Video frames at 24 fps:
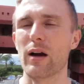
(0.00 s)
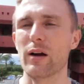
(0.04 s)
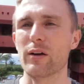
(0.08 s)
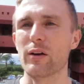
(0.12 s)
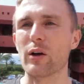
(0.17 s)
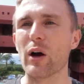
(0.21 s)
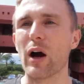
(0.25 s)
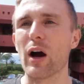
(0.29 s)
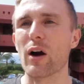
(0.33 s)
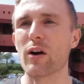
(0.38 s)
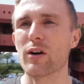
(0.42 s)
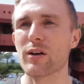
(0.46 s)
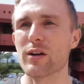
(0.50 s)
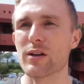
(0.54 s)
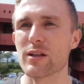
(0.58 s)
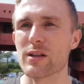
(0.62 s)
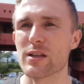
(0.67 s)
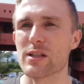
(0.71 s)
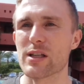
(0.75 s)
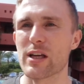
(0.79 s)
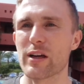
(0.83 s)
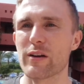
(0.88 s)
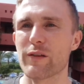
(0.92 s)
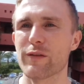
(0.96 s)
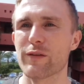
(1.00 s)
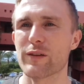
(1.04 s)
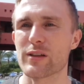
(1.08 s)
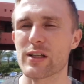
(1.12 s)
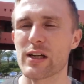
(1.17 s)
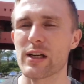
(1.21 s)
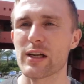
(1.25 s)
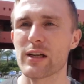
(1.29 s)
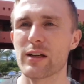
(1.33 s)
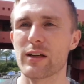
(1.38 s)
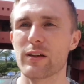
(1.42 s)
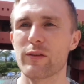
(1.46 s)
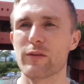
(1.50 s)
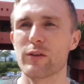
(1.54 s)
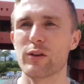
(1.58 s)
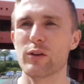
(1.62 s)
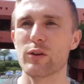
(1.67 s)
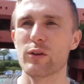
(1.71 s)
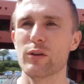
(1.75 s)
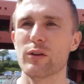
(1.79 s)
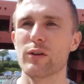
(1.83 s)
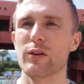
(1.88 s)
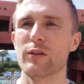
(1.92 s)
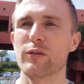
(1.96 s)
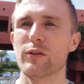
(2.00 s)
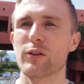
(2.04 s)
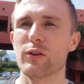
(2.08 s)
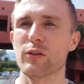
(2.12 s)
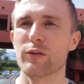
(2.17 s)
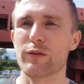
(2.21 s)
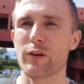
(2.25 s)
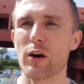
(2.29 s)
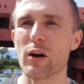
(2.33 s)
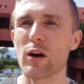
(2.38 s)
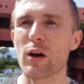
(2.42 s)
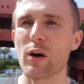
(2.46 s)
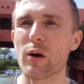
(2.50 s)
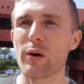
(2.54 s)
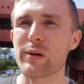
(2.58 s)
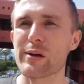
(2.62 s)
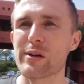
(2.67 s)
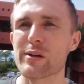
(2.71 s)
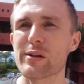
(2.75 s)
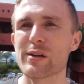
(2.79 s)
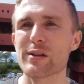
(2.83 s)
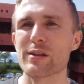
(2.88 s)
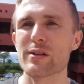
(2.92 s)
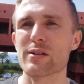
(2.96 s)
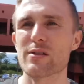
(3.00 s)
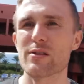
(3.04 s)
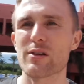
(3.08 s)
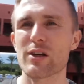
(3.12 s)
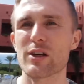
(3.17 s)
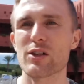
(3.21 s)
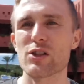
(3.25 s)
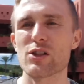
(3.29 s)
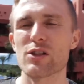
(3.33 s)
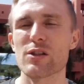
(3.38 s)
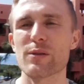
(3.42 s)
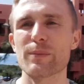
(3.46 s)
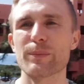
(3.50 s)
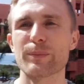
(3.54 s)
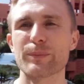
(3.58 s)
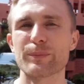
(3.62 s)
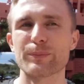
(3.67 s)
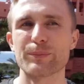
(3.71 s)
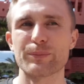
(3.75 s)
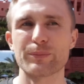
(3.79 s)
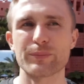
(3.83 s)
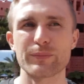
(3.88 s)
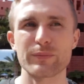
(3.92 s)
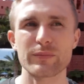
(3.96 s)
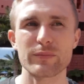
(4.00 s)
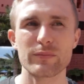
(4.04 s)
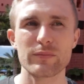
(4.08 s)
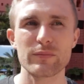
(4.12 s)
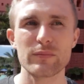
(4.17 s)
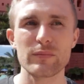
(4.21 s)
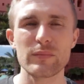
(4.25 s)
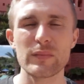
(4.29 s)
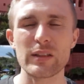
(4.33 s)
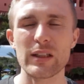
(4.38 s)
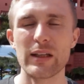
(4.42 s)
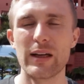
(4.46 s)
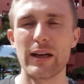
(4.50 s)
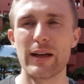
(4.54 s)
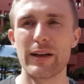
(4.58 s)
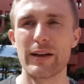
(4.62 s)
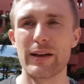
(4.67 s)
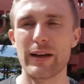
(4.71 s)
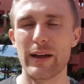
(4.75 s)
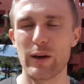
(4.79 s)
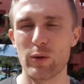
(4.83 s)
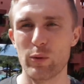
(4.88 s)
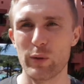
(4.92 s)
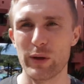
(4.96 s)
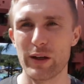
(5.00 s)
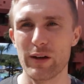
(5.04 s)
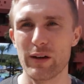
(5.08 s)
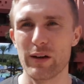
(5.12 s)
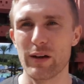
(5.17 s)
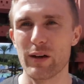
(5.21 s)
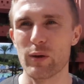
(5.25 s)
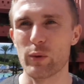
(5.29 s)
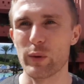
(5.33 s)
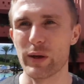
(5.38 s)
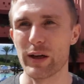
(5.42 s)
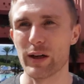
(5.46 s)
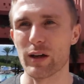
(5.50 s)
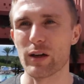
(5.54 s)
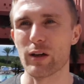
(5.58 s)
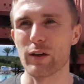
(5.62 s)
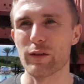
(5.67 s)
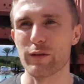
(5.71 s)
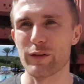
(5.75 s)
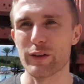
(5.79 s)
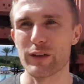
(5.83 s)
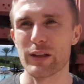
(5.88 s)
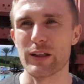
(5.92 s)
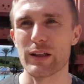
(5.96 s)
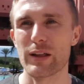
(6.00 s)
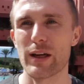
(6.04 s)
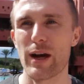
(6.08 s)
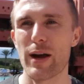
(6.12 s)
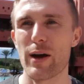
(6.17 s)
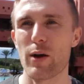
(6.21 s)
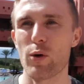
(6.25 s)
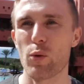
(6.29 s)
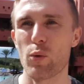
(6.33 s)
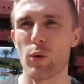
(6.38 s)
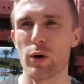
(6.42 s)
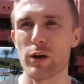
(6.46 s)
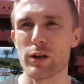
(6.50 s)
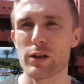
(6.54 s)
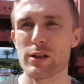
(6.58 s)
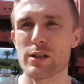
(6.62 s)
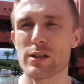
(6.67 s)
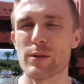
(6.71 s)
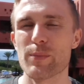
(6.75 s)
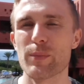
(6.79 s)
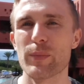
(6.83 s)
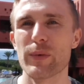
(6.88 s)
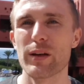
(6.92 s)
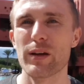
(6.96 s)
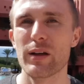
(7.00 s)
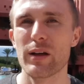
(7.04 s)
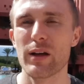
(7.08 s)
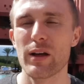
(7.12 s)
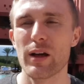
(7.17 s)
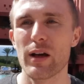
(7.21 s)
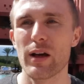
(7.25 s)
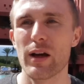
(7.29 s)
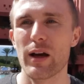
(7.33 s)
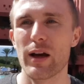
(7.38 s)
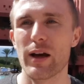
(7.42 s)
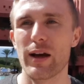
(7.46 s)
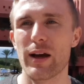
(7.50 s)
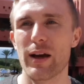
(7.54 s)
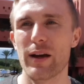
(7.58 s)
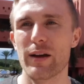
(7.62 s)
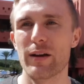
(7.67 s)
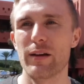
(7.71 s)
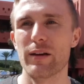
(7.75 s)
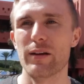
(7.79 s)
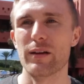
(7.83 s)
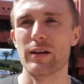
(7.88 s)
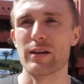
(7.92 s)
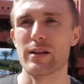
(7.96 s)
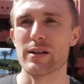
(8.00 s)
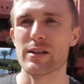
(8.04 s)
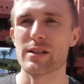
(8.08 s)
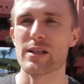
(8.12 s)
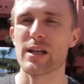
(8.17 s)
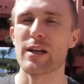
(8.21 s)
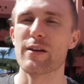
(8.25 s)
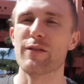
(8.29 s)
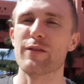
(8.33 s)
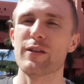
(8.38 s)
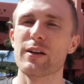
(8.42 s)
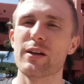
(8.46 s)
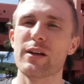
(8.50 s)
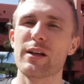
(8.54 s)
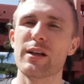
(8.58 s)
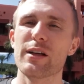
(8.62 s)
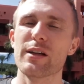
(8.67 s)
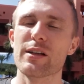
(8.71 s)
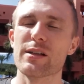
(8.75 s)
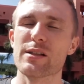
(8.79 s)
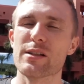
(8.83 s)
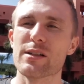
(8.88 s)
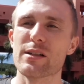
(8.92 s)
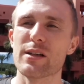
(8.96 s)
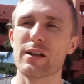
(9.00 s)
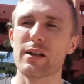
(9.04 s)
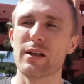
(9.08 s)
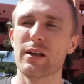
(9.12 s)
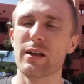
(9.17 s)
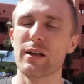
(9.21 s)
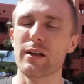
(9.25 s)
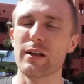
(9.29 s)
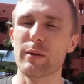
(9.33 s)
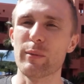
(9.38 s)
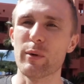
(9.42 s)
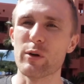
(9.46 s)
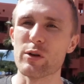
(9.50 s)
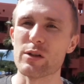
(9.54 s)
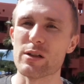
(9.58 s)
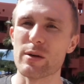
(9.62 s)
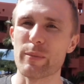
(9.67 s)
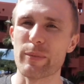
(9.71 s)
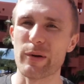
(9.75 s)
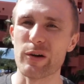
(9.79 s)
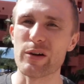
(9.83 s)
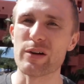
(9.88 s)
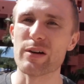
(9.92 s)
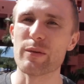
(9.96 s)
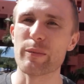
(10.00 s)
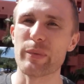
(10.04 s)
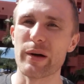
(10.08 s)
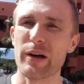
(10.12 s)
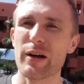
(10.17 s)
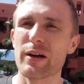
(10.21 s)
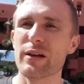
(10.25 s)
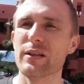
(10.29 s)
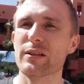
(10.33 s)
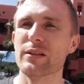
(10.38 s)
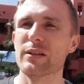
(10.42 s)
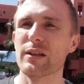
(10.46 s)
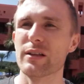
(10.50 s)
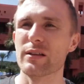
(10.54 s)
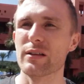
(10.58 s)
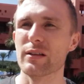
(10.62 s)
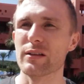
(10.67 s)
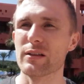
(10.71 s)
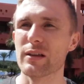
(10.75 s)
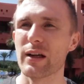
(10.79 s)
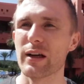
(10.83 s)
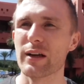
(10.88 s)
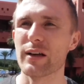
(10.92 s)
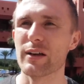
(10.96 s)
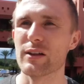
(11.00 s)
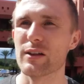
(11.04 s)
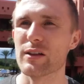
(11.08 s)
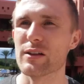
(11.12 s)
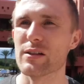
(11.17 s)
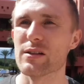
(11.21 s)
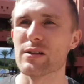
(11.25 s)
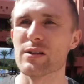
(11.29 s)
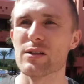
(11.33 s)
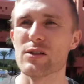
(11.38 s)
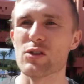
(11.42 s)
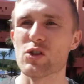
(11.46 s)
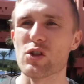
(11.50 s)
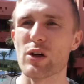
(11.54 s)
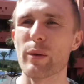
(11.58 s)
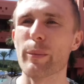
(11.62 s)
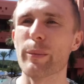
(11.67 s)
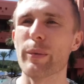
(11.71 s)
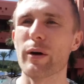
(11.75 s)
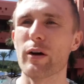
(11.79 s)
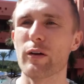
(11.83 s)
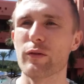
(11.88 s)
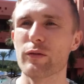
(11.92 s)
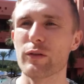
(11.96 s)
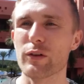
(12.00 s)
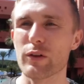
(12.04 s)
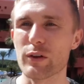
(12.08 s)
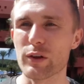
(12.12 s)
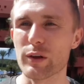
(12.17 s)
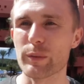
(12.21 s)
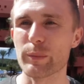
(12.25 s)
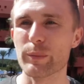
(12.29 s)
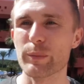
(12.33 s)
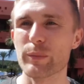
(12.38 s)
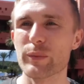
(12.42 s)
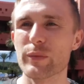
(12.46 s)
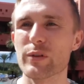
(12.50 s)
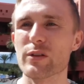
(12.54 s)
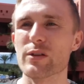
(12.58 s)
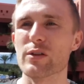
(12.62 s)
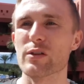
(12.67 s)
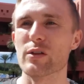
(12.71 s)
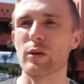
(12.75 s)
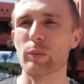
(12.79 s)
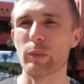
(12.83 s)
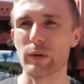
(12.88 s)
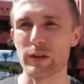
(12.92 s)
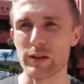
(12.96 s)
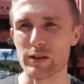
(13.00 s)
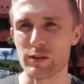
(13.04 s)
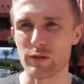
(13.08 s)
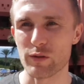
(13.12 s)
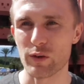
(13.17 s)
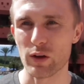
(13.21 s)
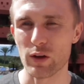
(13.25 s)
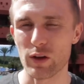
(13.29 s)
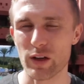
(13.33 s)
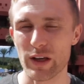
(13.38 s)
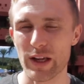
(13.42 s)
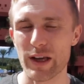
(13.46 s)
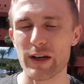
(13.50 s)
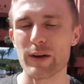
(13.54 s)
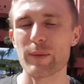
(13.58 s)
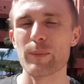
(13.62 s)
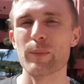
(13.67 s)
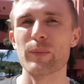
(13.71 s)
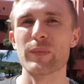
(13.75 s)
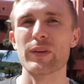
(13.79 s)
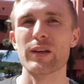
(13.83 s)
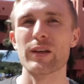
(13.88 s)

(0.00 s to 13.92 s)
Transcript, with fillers: you are on the safe side if you if you follow our instruction and then we are, we are confident that it works. And the safety is uh, the most important part that the tire doesn't jump off the rim. So please follow that.